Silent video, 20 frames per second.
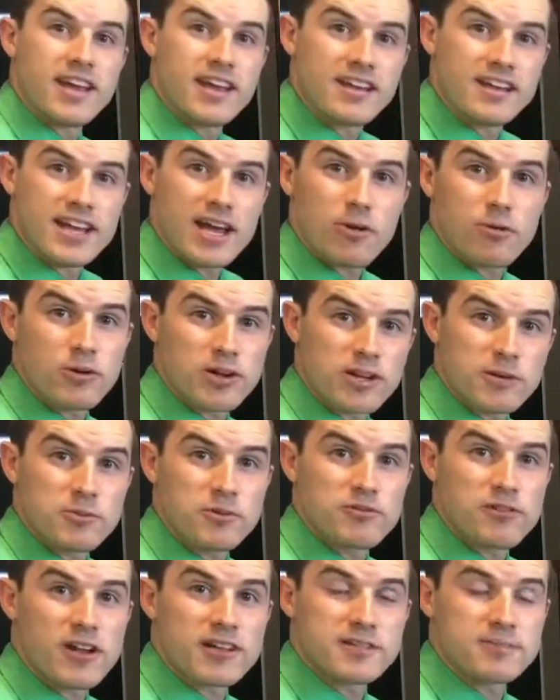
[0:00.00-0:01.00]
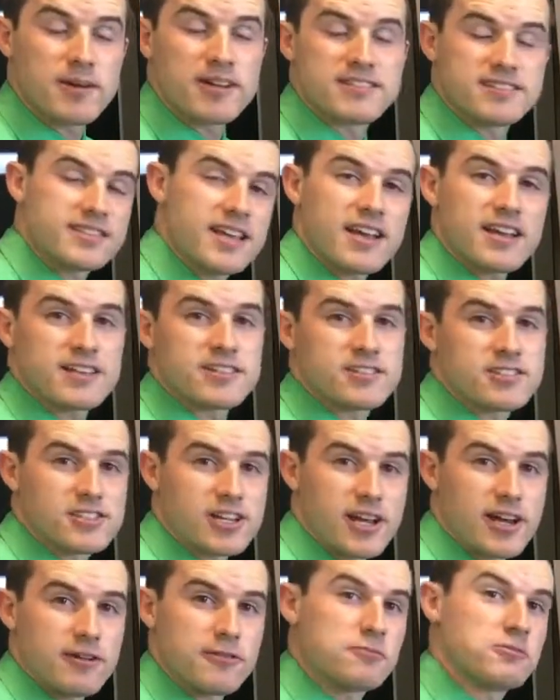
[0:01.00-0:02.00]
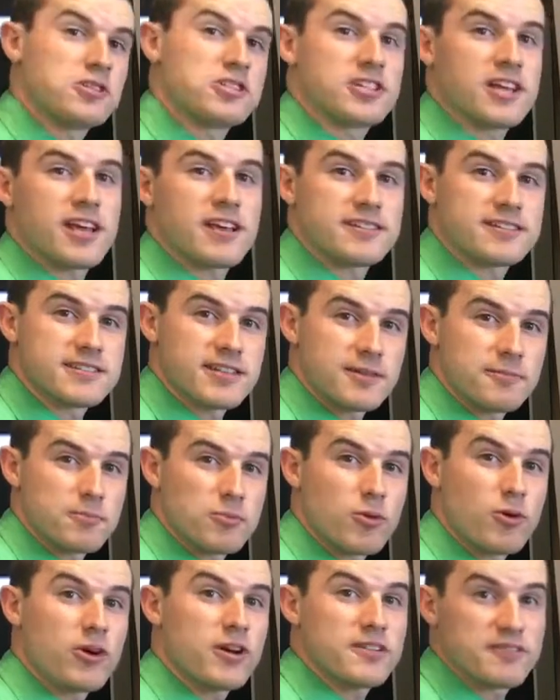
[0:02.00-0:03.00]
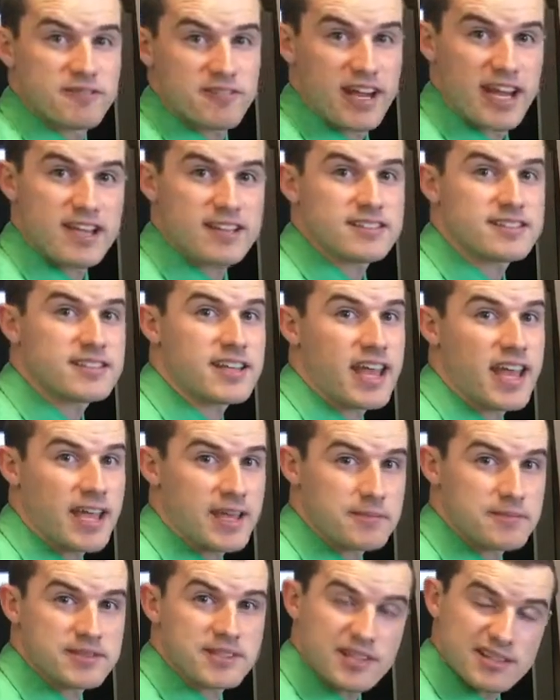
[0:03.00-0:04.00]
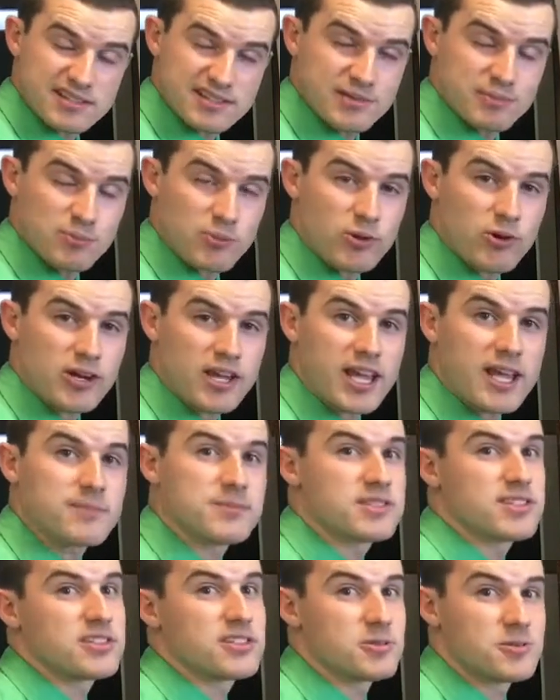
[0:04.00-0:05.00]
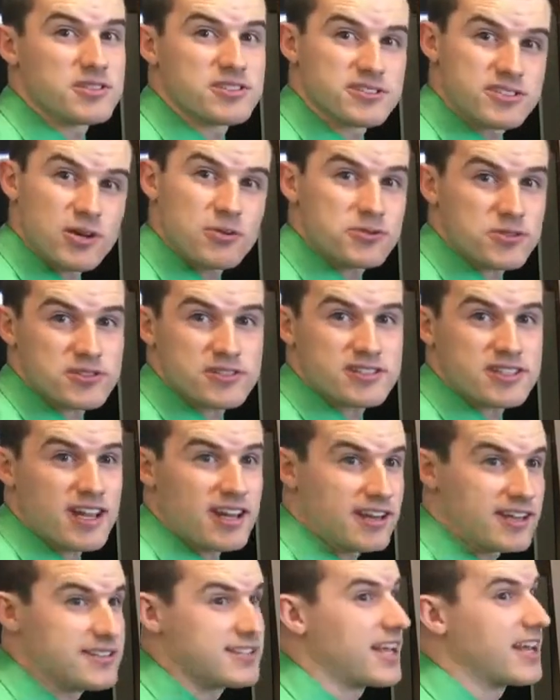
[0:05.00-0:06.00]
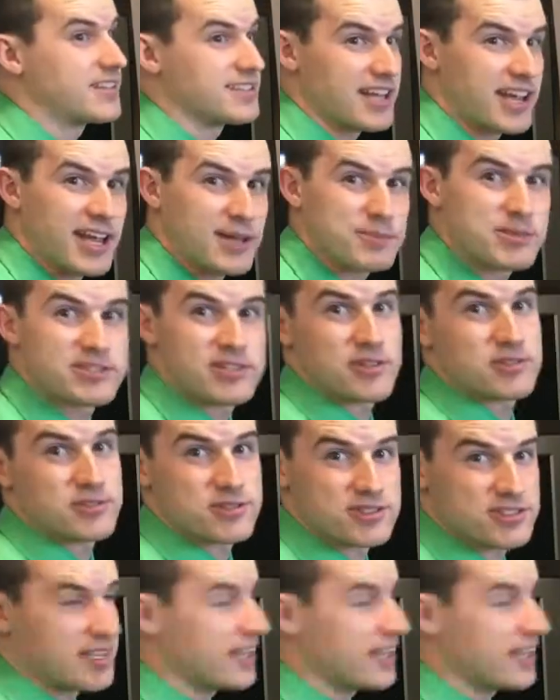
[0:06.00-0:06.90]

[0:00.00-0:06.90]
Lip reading: And now we're going to move on to my second shelf, which has some more advanced games and some more games to do with social studies, as I am a social